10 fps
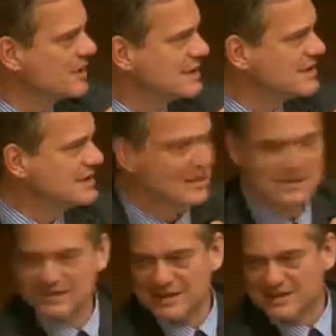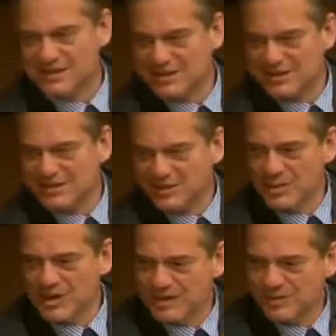That's not the
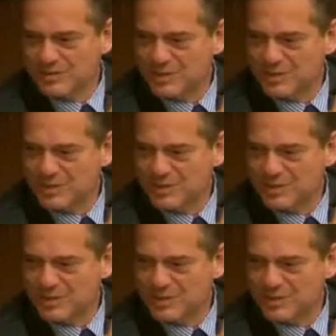way